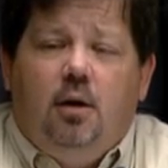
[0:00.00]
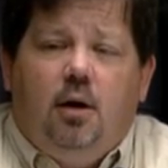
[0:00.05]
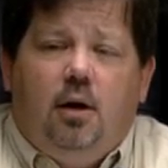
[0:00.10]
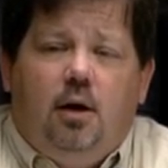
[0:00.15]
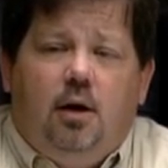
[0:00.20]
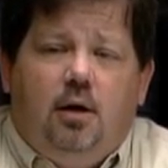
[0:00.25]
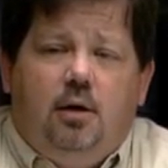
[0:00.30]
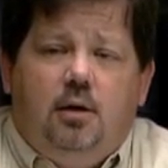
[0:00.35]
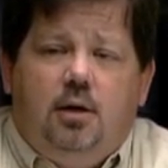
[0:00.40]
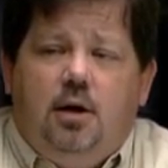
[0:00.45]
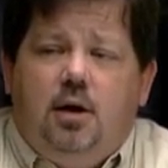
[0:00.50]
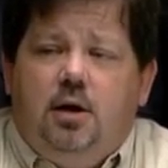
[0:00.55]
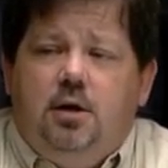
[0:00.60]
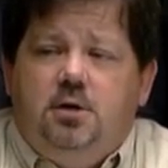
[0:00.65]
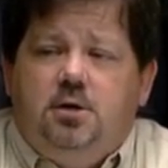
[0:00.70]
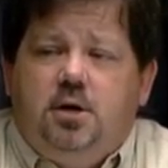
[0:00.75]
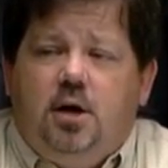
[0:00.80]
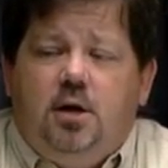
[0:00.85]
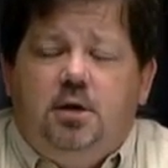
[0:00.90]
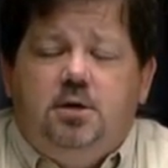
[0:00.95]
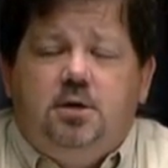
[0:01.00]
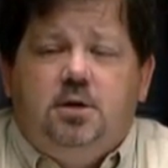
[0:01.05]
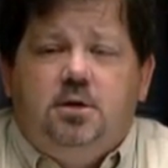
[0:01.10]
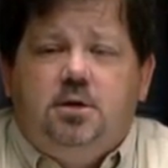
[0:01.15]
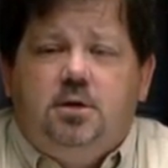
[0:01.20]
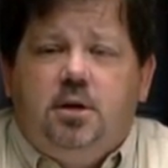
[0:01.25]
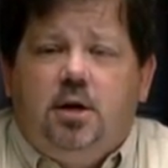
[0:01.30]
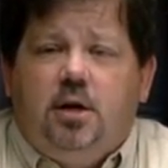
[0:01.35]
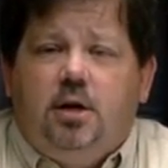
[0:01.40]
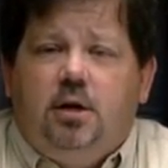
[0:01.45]
uh, any
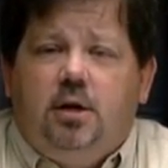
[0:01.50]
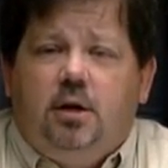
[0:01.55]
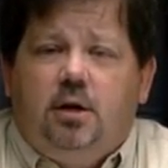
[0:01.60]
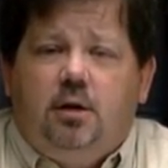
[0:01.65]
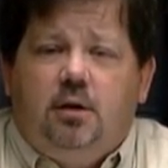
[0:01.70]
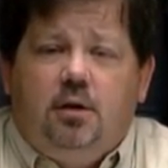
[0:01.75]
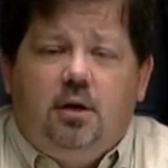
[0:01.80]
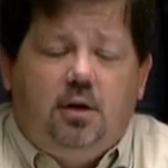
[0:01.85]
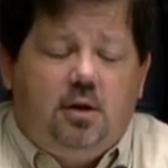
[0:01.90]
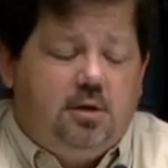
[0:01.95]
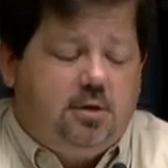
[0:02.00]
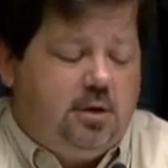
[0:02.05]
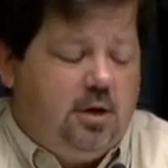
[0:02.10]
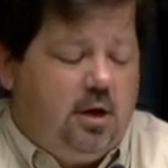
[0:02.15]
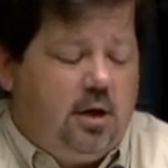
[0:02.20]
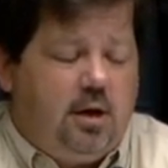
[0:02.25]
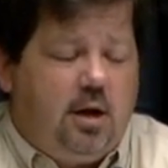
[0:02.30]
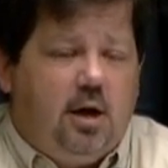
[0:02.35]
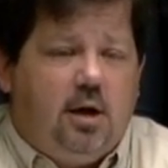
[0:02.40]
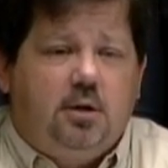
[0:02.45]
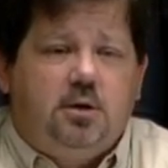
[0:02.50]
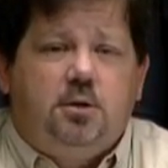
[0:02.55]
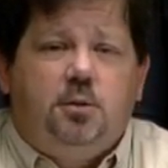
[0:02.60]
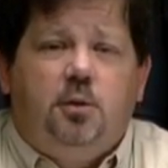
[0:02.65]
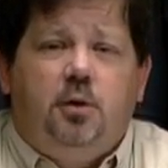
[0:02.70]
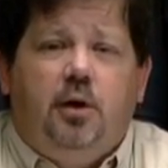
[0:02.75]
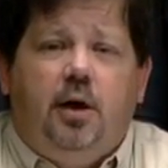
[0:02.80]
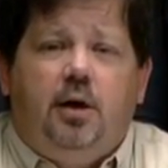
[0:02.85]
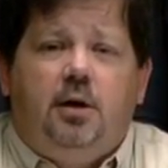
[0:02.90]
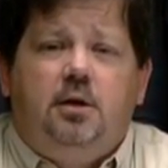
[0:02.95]
changes that uh, that the city council
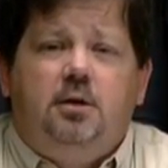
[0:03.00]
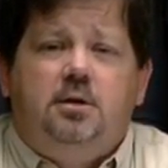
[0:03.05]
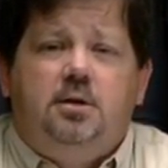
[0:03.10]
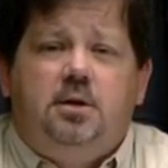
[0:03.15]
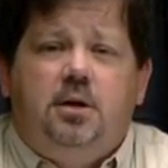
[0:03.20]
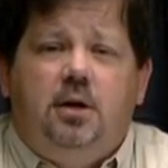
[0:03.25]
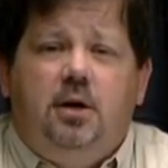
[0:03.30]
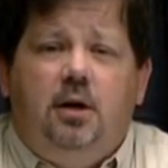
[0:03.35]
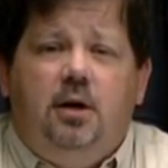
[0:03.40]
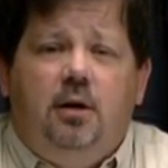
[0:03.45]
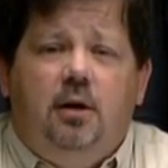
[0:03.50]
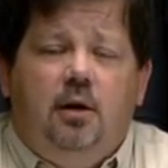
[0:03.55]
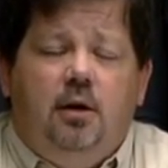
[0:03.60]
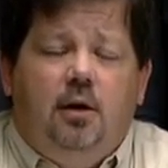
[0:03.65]
would like to see